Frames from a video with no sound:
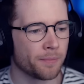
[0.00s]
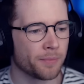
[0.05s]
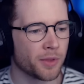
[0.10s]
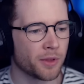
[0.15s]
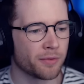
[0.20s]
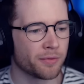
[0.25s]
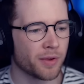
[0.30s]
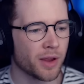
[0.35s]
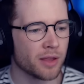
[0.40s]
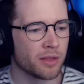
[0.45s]
The
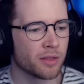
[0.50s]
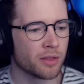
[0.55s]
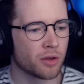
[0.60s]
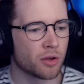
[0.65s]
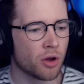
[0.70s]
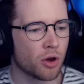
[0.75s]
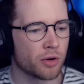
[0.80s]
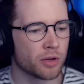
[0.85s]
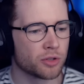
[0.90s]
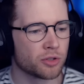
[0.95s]
faith in the
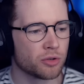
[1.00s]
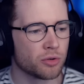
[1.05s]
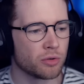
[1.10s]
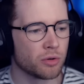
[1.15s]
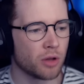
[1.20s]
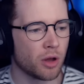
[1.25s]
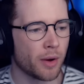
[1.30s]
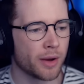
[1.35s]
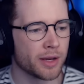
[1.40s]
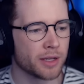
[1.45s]
cult is too
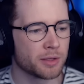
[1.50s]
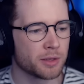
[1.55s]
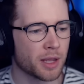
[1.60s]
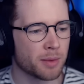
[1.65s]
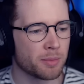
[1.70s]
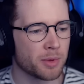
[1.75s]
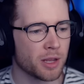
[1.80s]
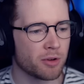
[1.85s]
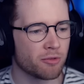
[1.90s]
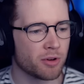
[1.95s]
low. I need to
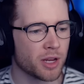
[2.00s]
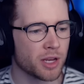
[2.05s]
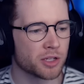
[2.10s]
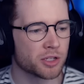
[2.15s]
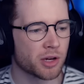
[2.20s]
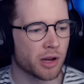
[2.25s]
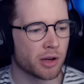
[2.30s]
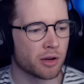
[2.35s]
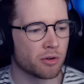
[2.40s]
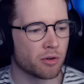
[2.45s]
be
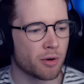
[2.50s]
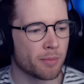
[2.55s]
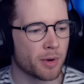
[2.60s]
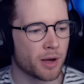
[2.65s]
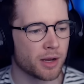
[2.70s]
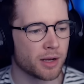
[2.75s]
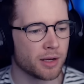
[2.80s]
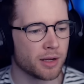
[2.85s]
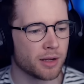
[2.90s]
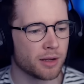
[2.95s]
re-educated or I
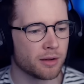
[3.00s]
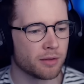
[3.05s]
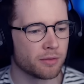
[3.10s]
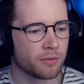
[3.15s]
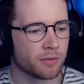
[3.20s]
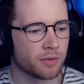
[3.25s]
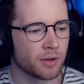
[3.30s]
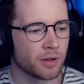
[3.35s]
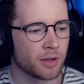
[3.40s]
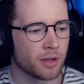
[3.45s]
might leave.
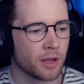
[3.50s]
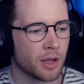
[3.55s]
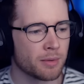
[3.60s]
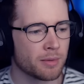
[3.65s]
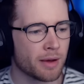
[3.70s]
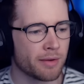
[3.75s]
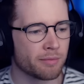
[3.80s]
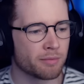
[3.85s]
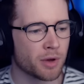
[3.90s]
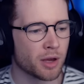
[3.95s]

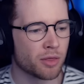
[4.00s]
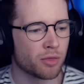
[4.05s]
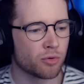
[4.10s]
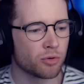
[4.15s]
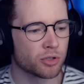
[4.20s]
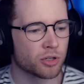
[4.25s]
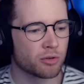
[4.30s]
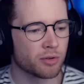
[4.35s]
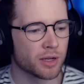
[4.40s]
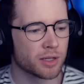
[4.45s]
having my
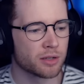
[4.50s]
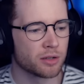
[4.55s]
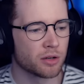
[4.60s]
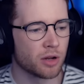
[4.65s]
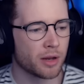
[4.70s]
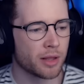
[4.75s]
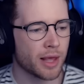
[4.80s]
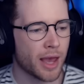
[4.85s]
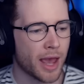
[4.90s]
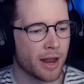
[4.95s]
thoughts correct and
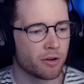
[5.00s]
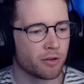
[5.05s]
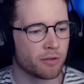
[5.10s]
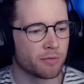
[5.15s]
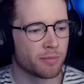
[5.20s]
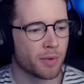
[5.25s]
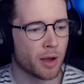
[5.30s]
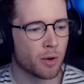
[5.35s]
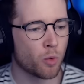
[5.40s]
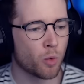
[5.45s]
learn the error
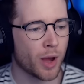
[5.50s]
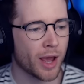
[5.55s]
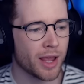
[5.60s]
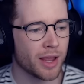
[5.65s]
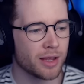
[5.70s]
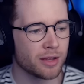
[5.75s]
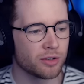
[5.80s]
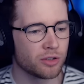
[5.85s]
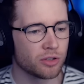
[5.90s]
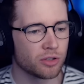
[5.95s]
of my
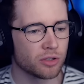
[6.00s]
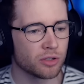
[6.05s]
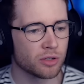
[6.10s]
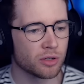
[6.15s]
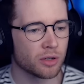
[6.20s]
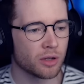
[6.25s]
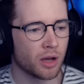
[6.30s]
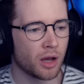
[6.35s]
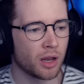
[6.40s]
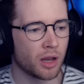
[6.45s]
ways.
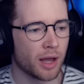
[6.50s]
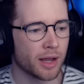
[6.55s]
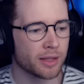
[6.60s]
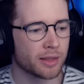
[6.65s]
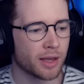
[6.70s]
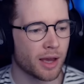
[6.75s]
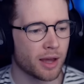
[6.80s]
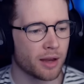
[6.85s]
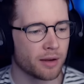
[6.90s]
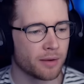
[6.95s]
I like
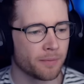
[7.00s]
that.